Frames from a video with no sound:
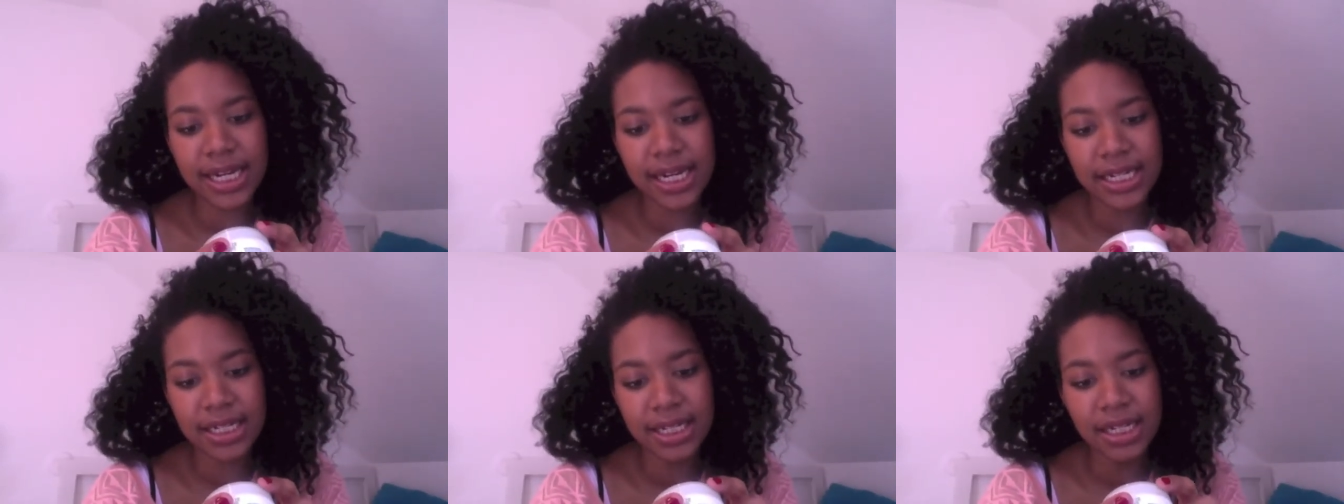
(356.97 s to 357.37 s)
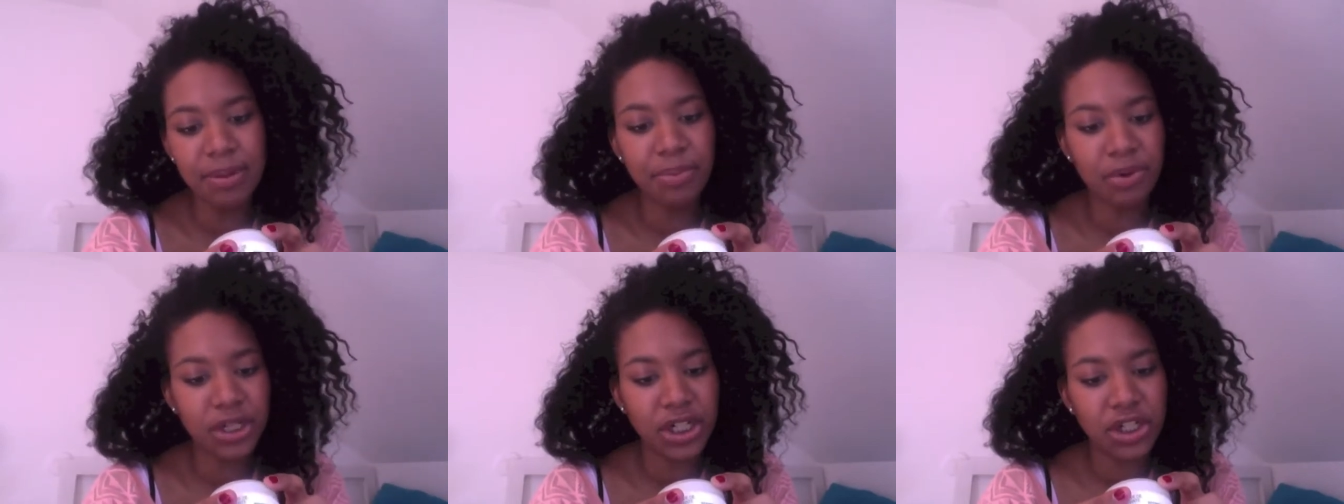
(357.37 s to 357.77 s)
It's the
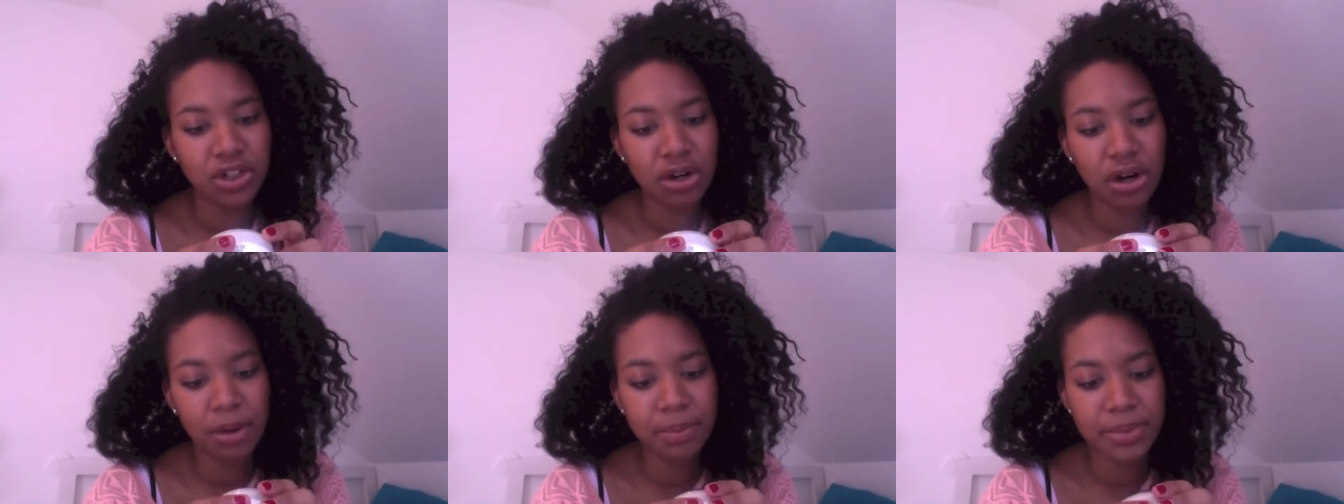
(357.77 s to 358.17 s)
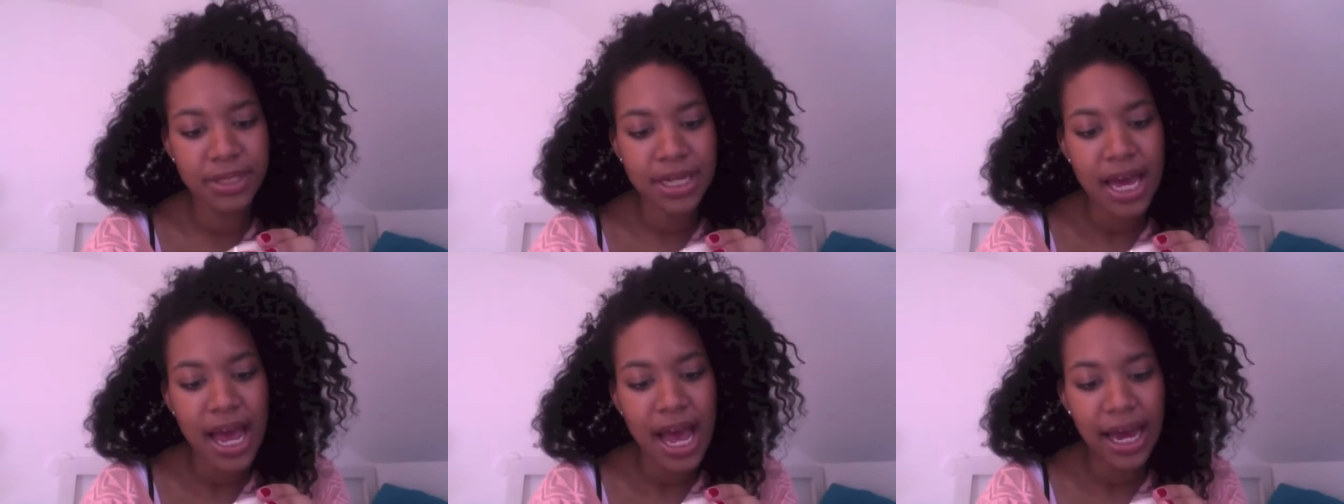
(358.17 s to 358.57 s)
Body Shop's
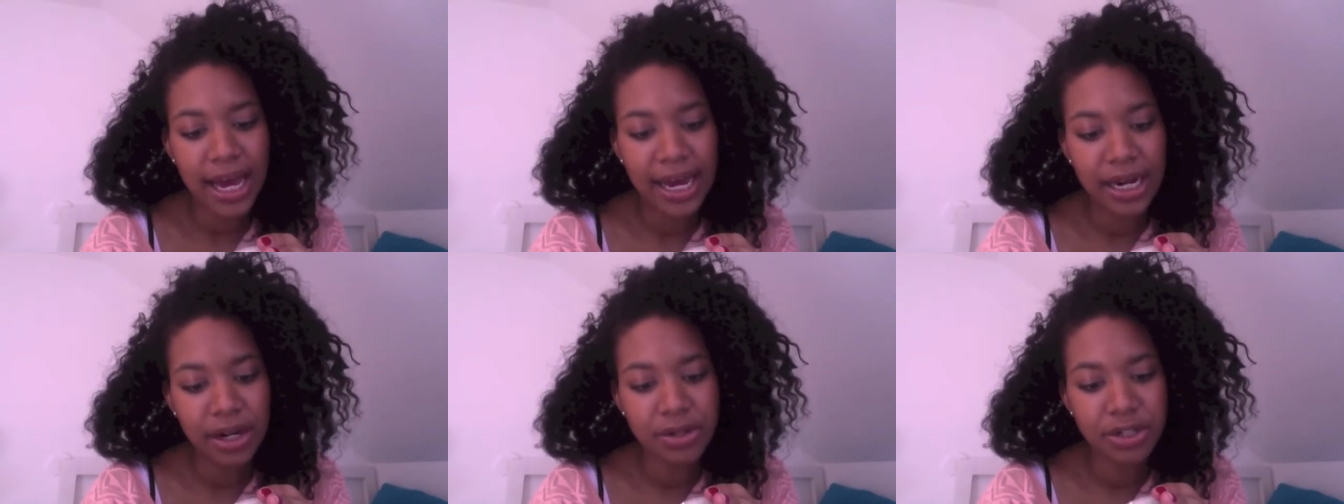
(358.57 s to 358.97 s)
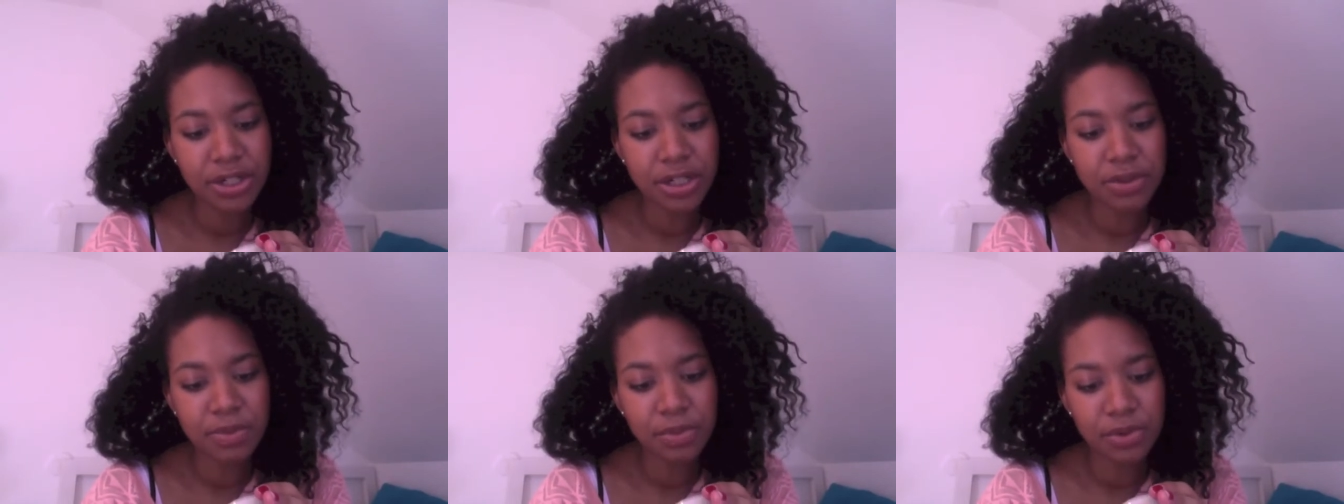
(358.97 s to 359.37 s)
Aloe
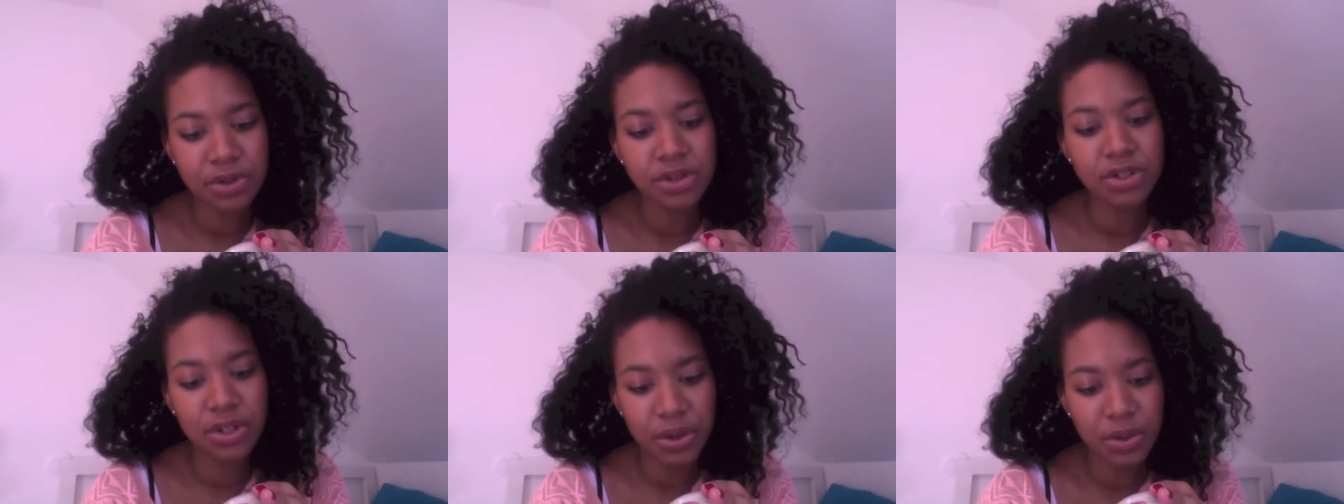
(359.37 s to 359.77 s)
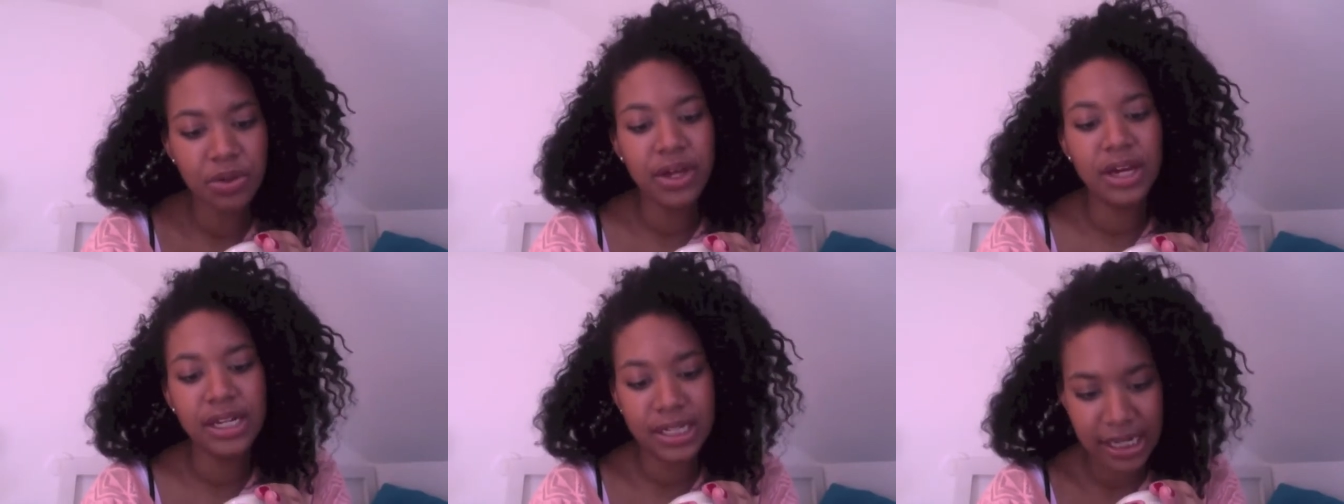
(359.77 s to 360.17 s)

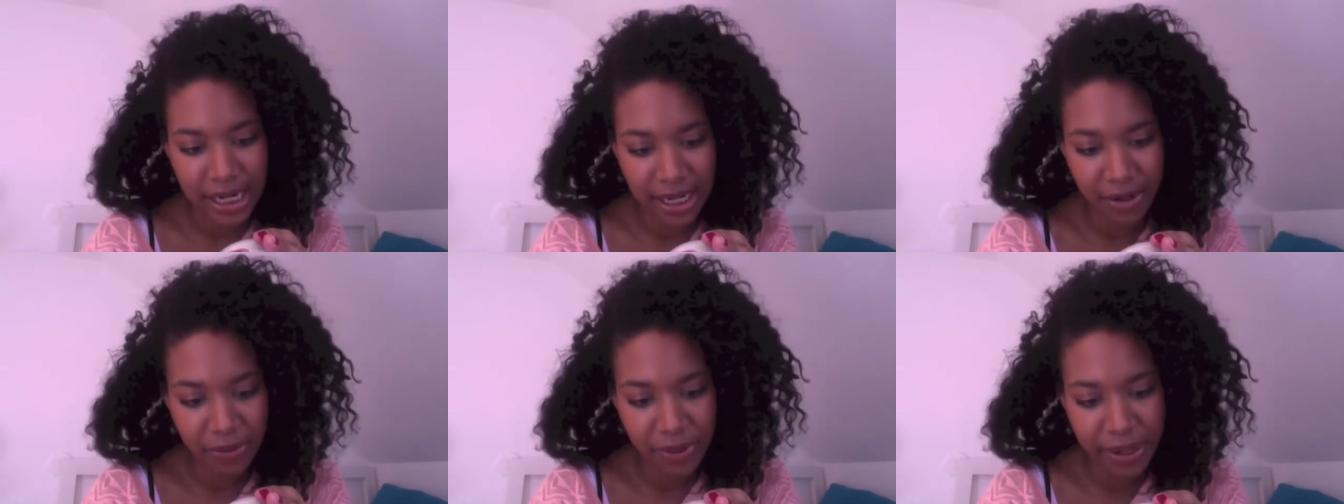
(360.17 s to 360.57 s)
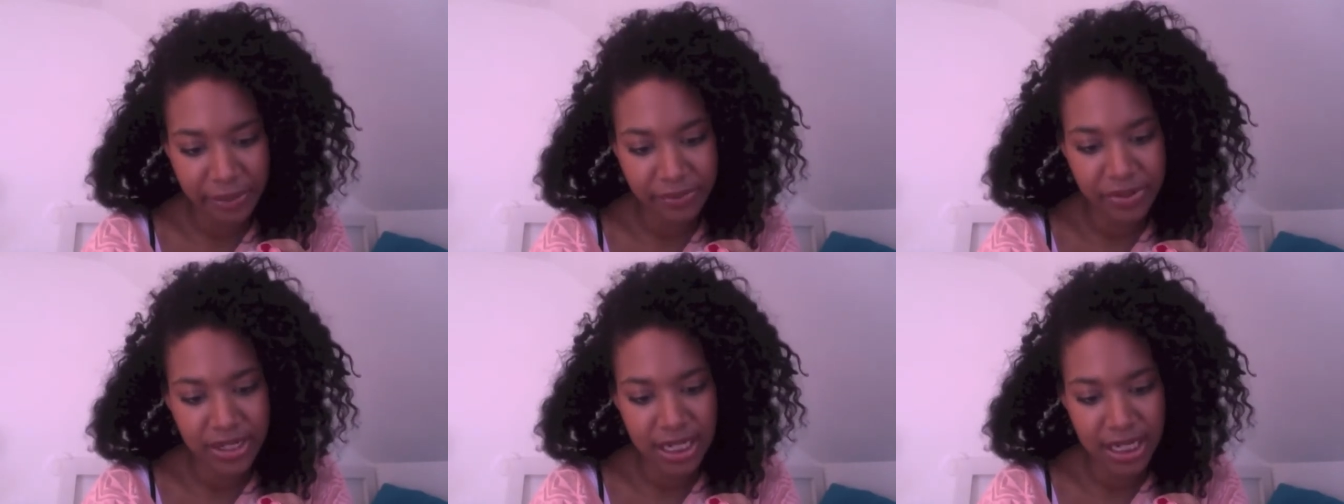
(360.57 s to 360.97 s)
Soothing Day
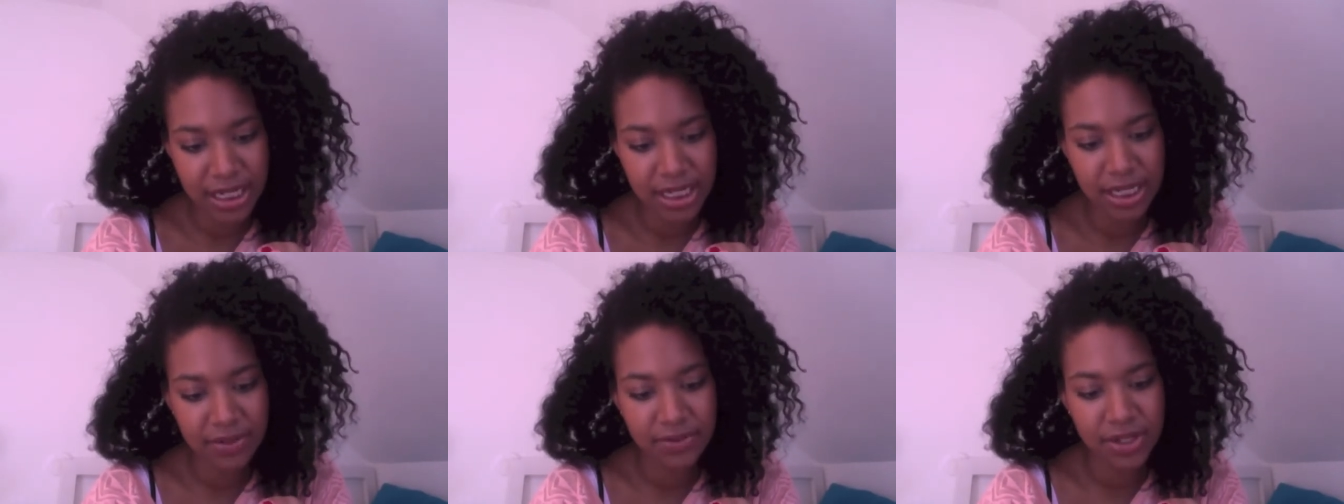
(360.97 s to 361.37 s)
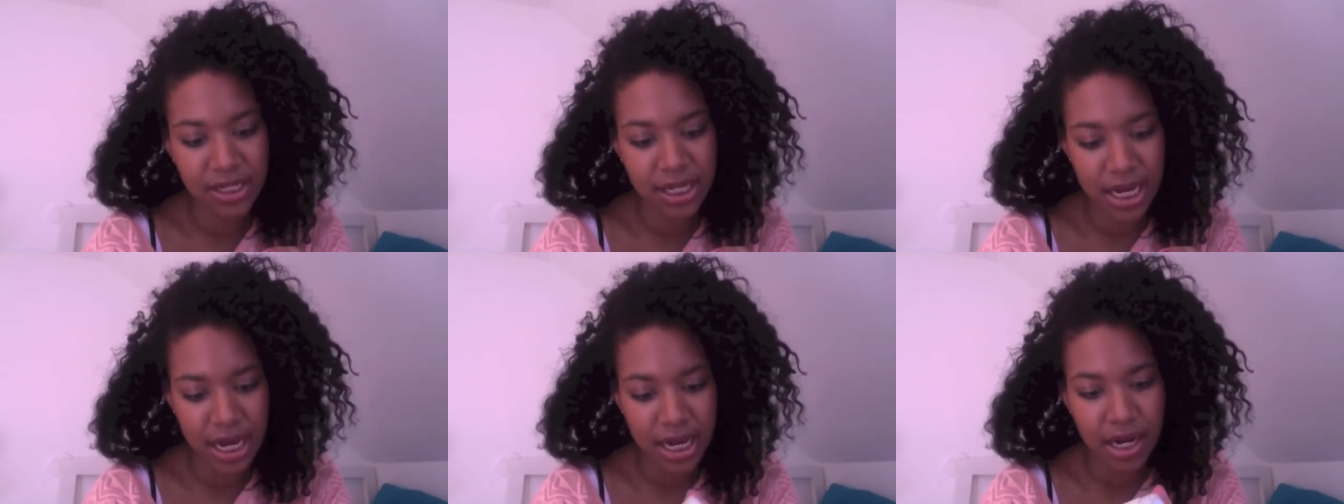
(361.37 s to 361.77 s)
Cream for Sensitive
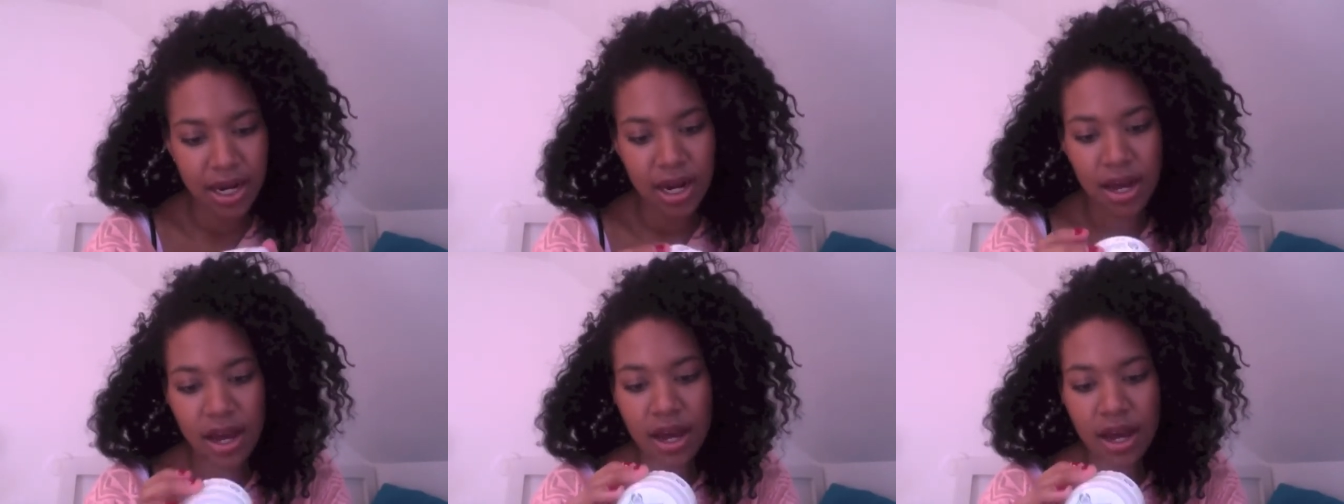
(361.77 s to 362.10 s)
Skin.